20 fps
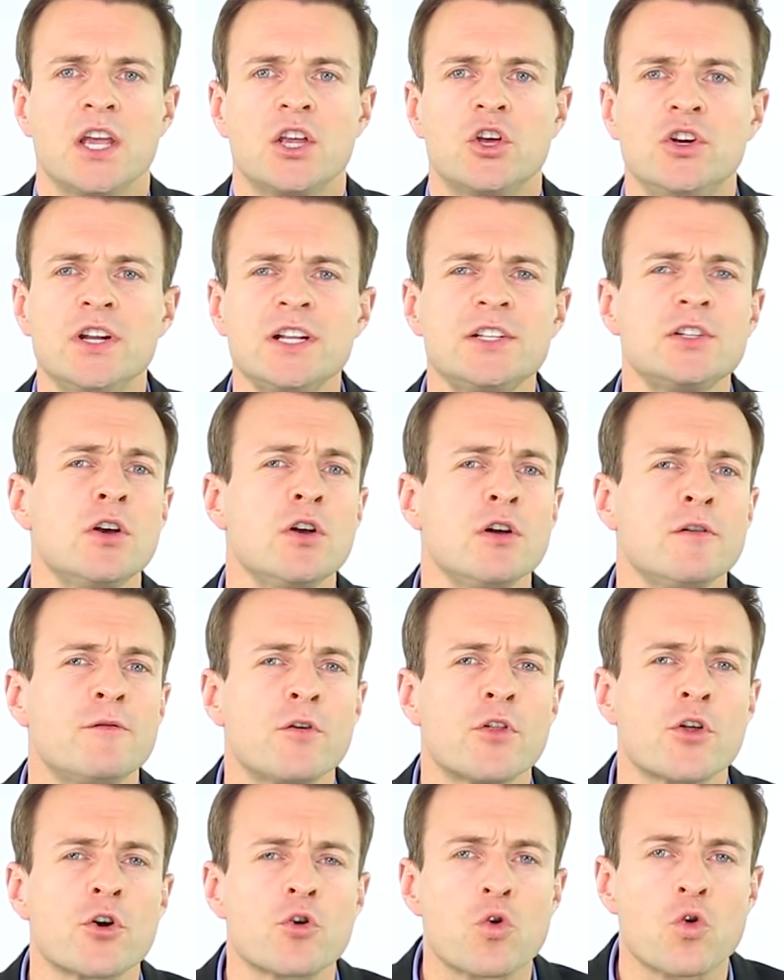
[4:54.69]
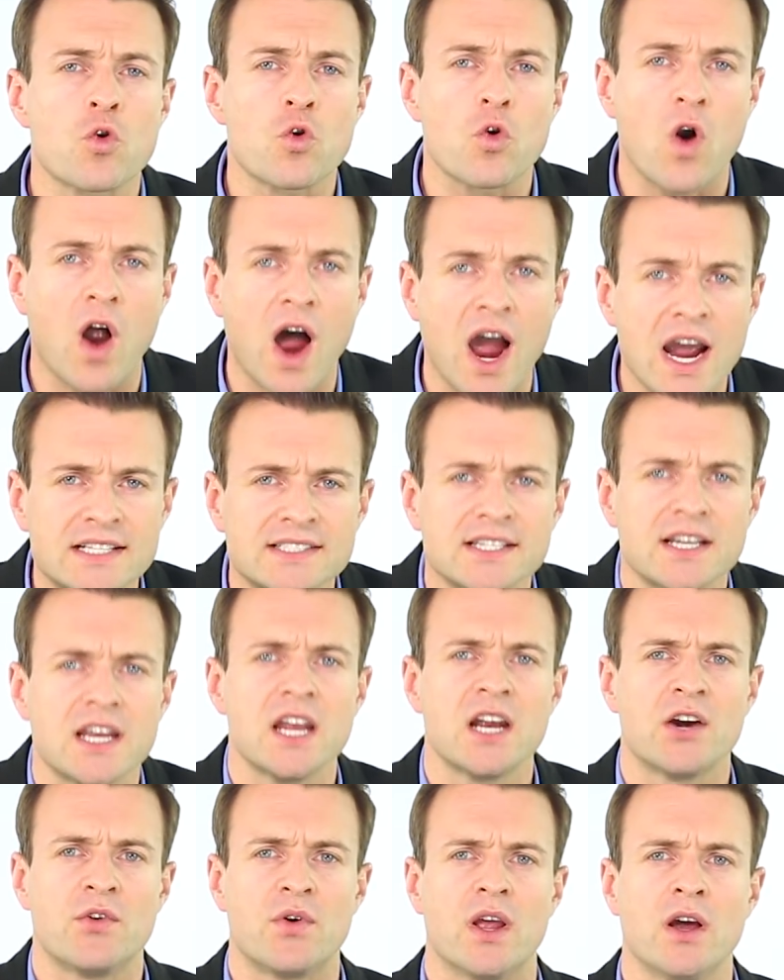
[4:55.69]
You need to look for the right
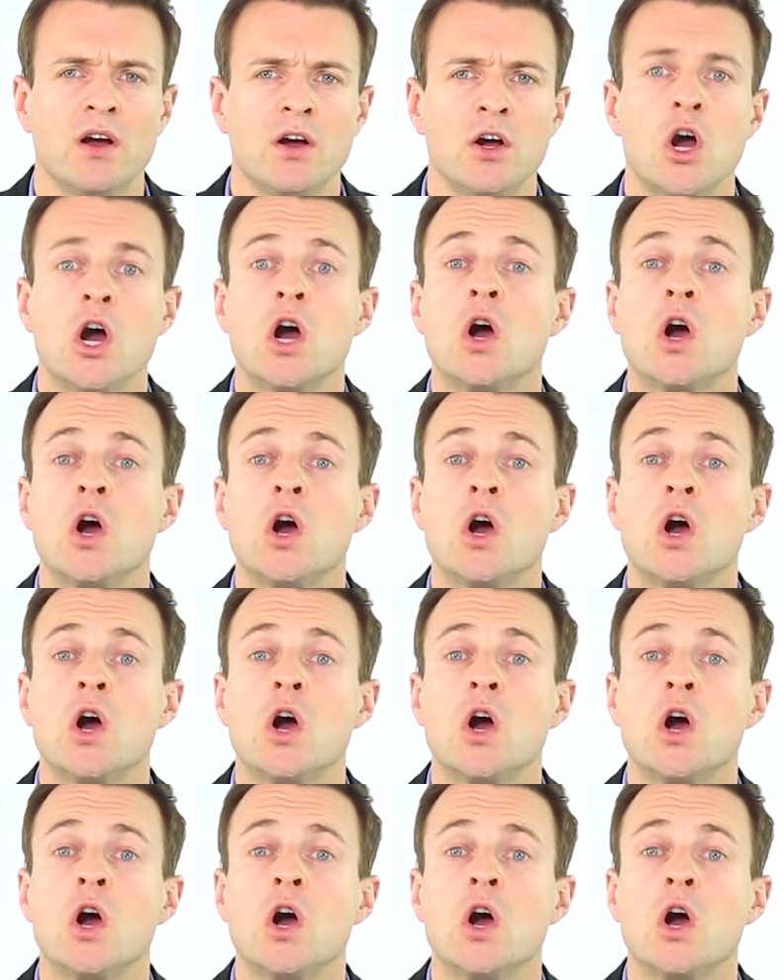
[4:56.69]
area